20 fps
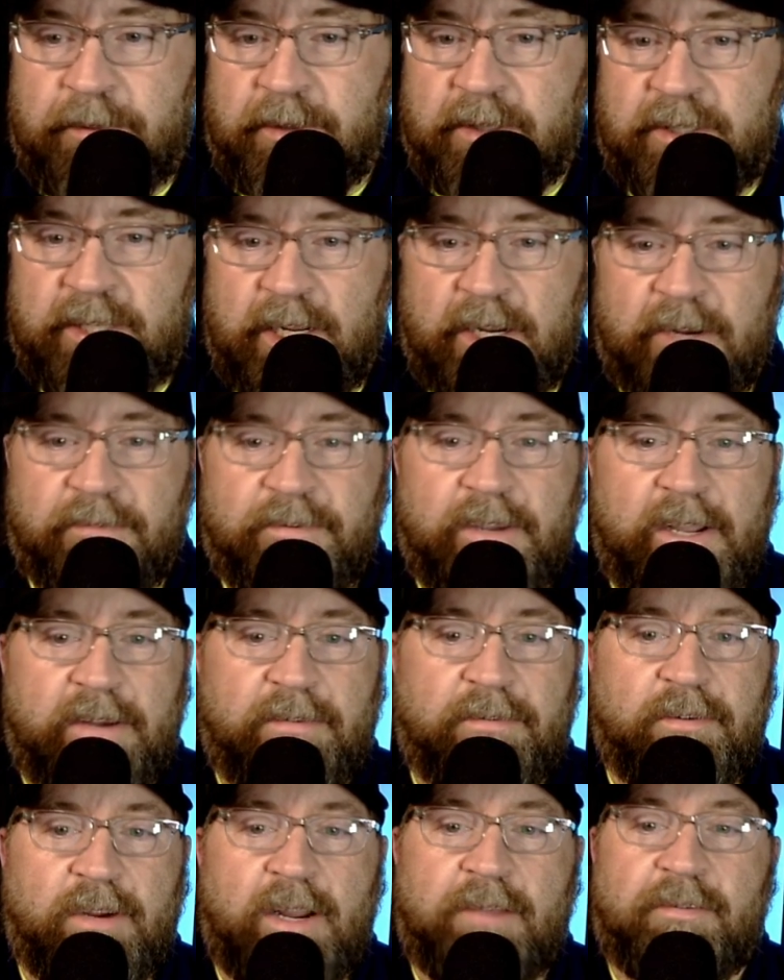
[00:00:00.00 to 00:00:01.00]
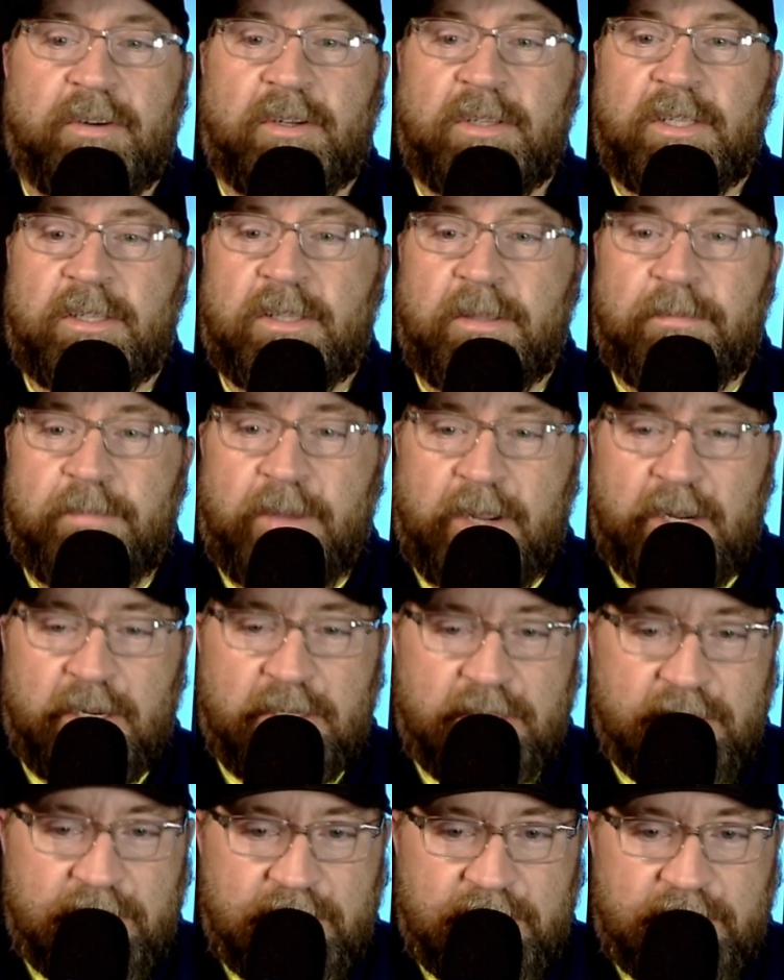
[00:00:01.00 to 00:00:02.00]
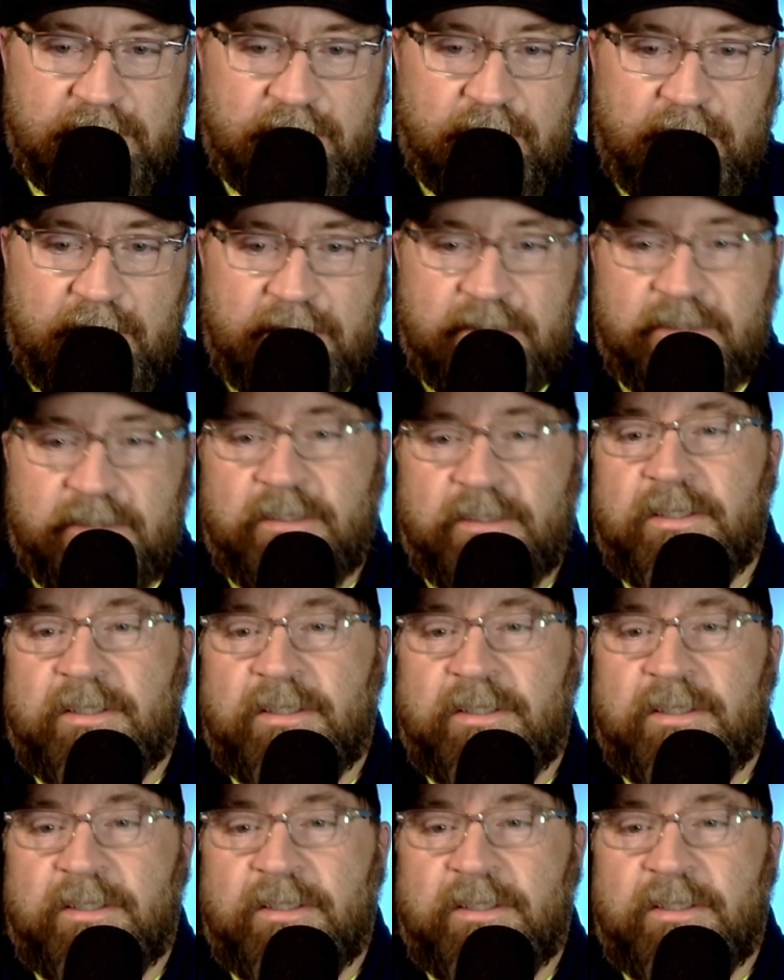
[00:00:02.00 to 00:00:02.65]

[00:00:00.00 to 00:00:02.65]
and terrified forever and let them perish in disgrace